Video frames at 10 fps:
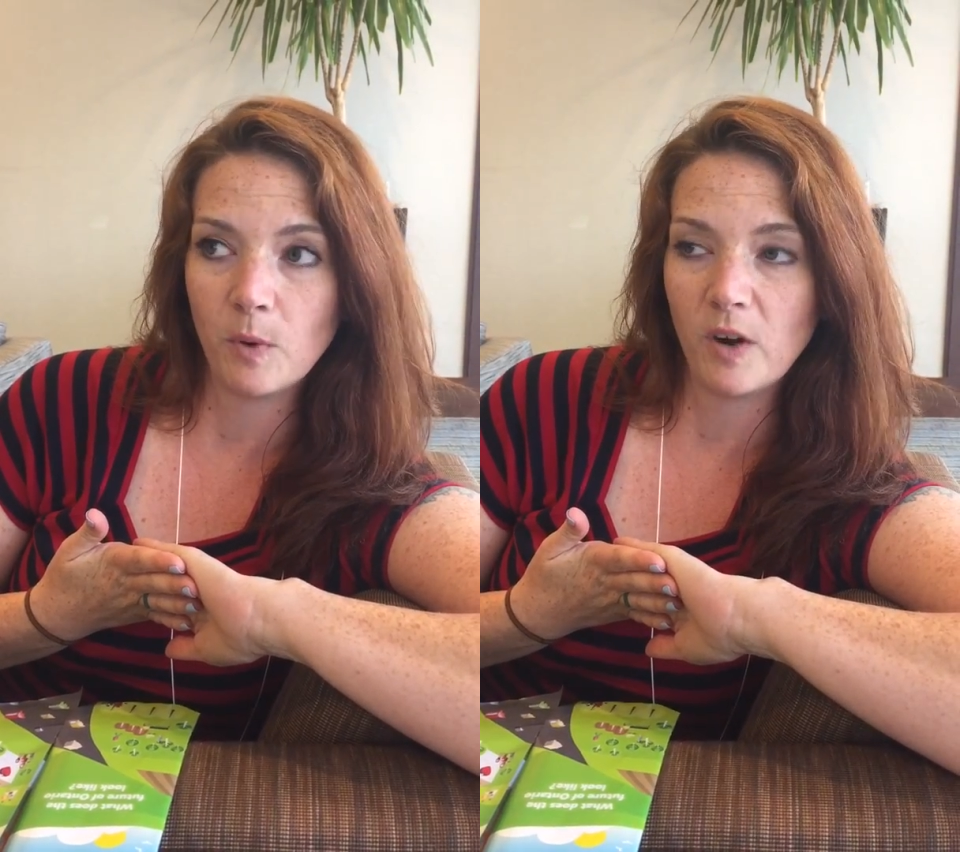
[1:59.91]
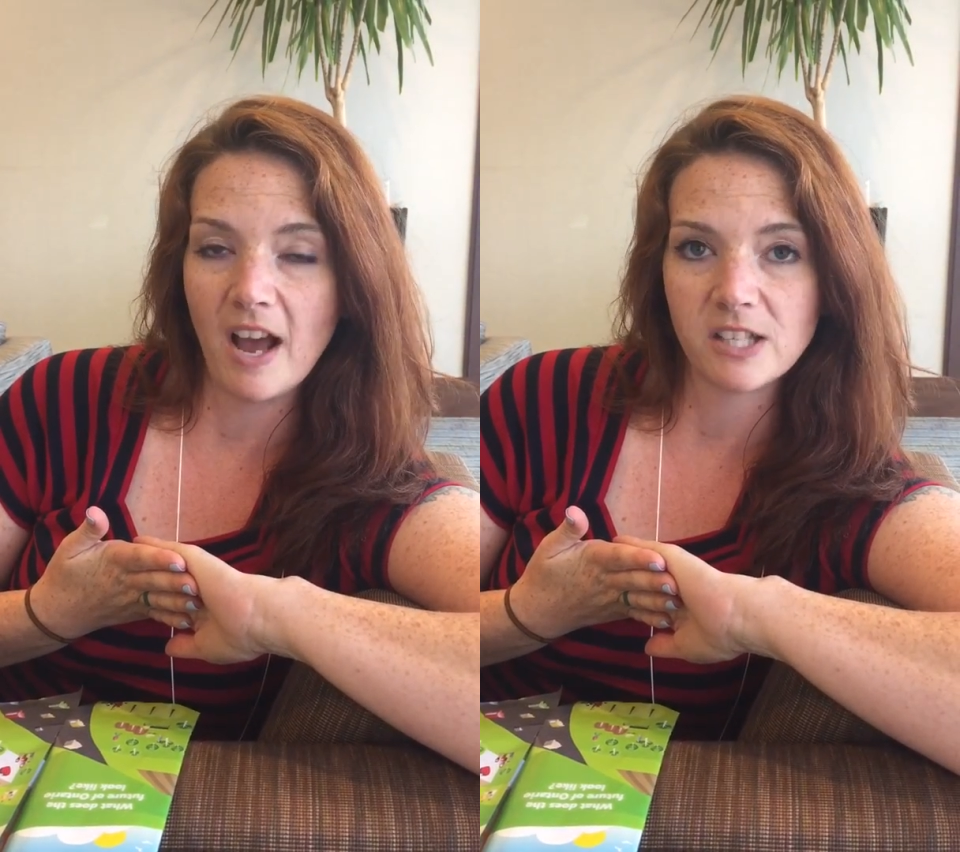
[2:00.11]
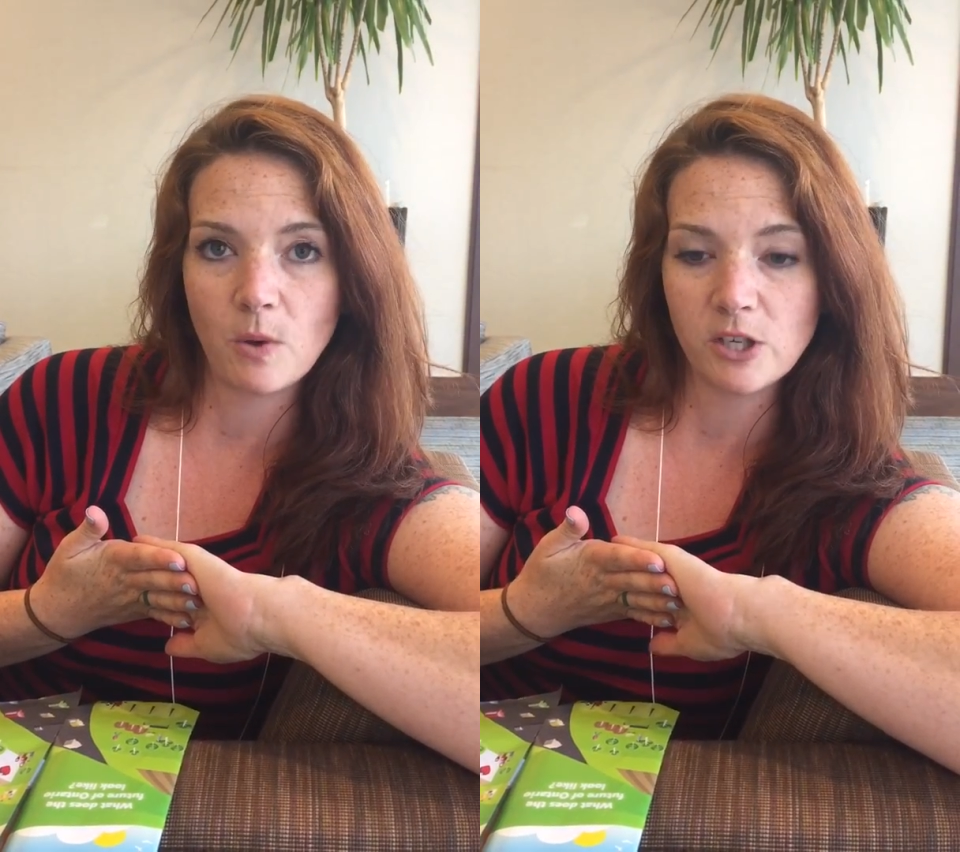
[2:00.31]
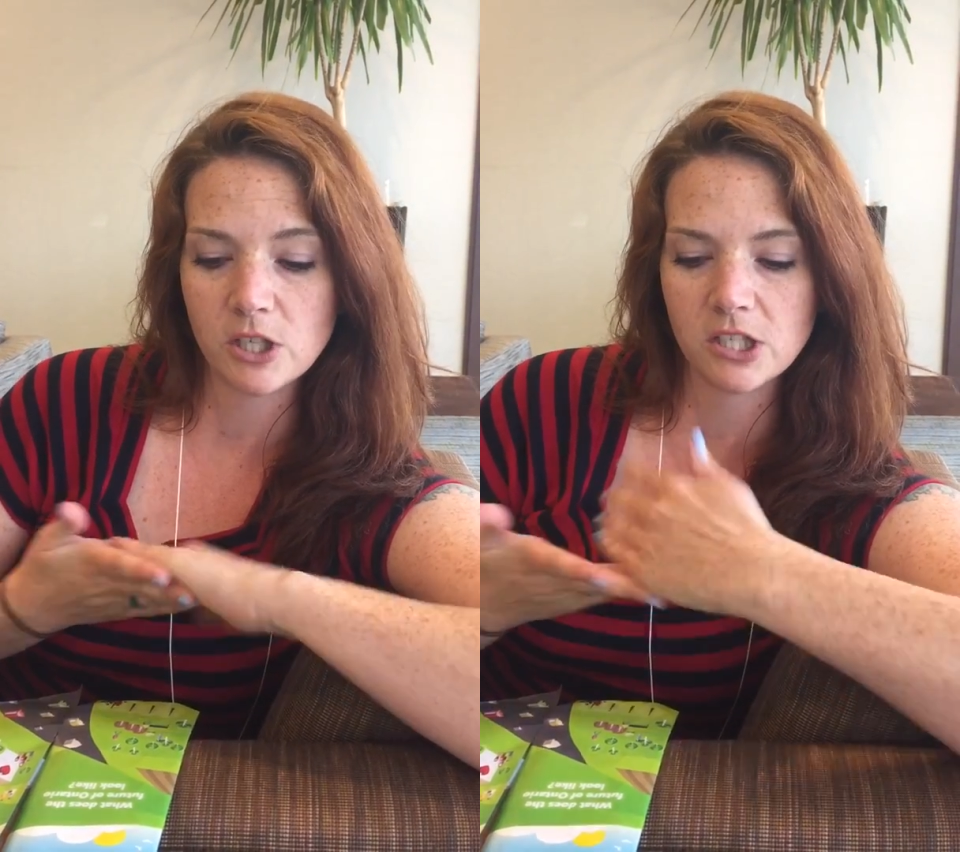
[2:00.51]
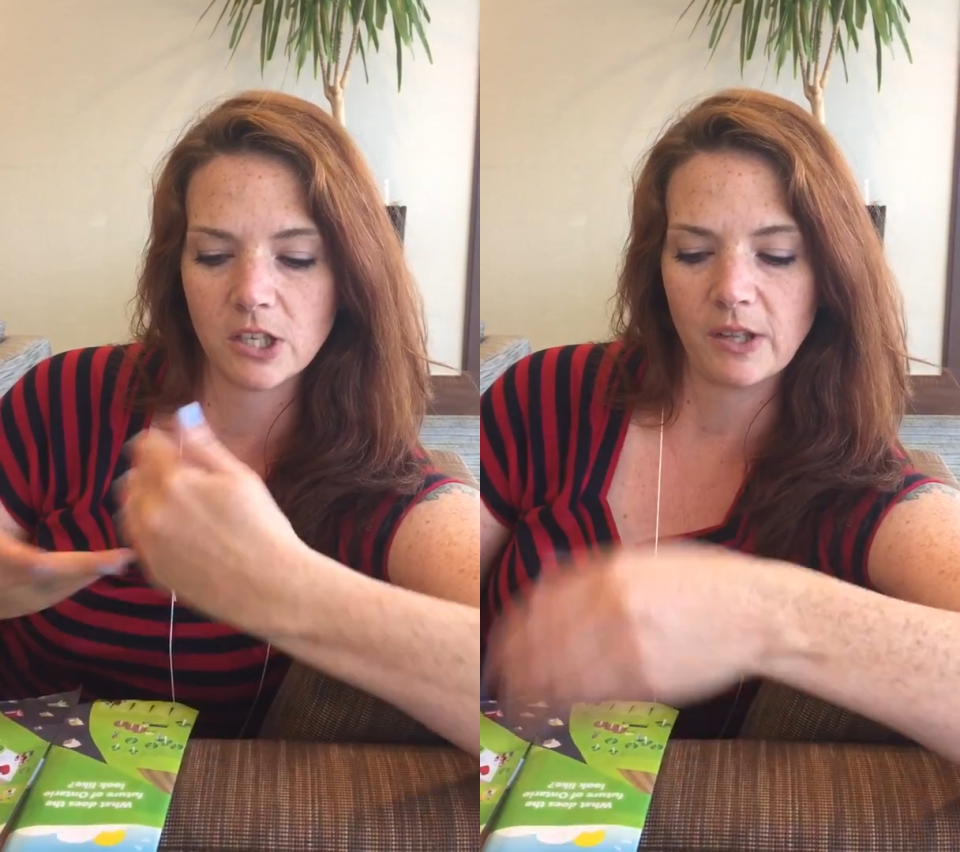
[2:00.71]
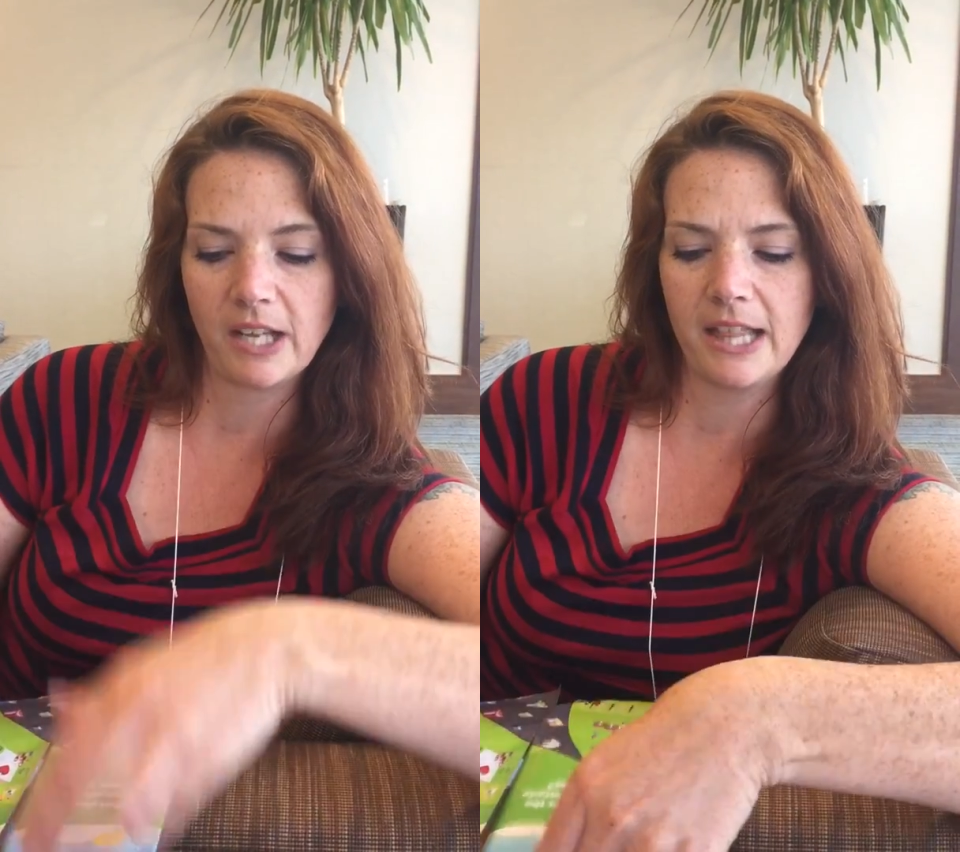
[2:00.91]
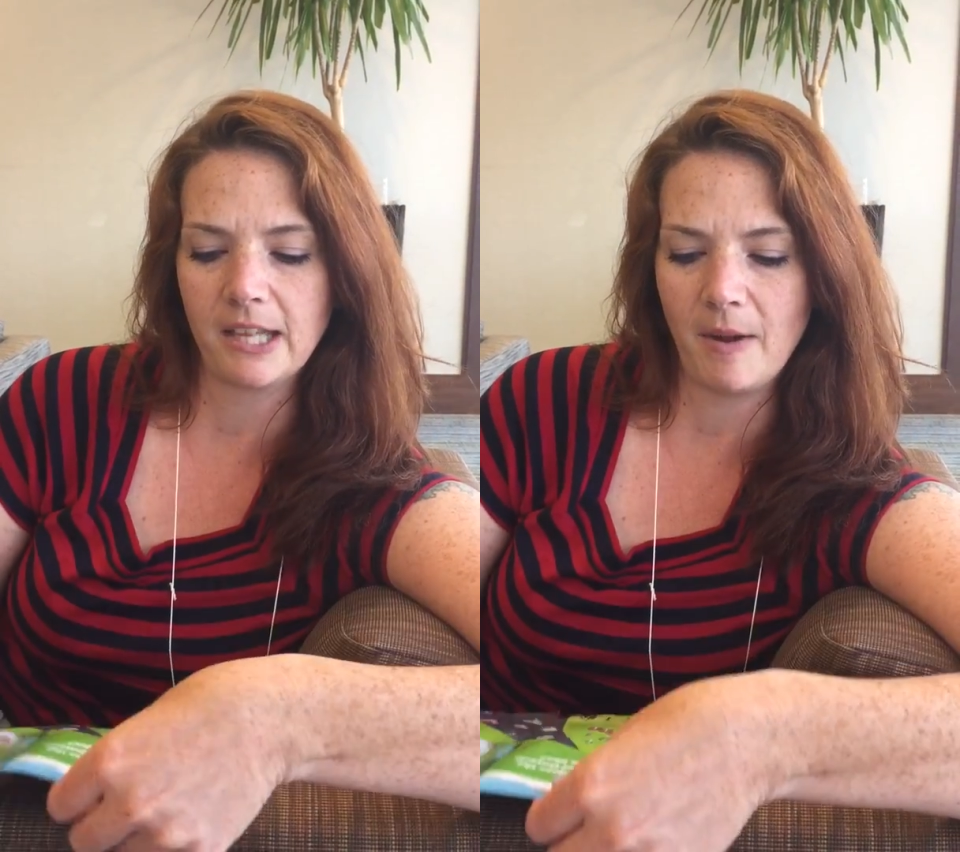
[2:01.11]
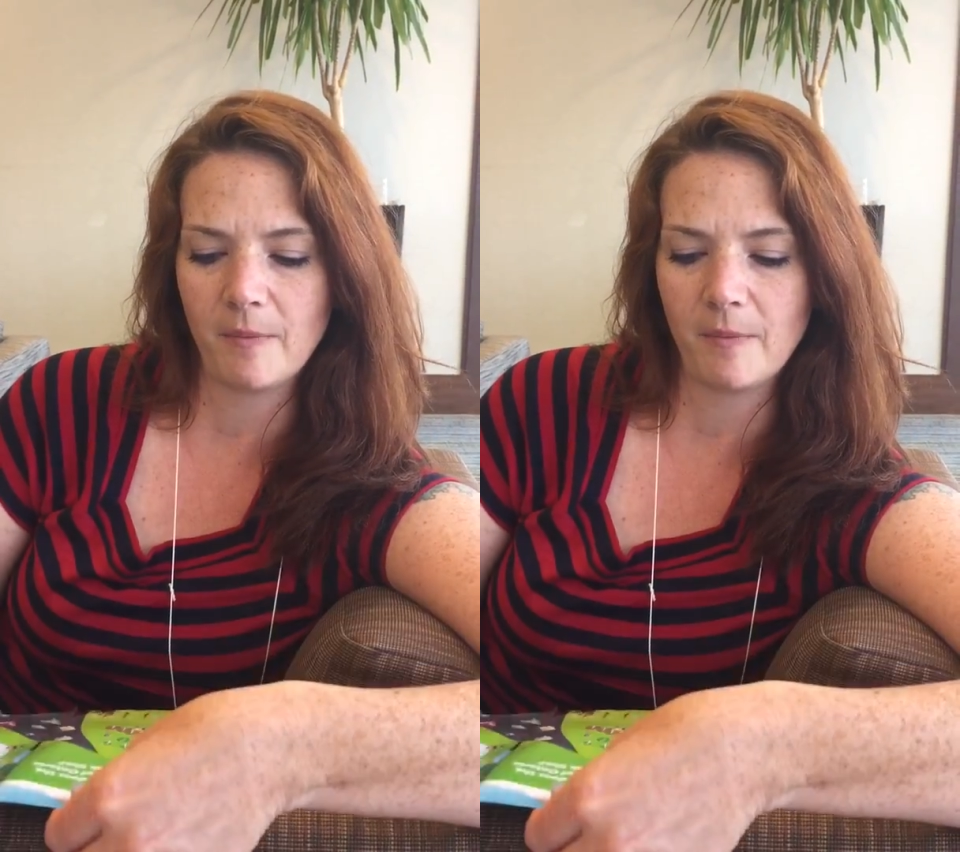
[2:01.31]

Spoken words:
would ask questions that get the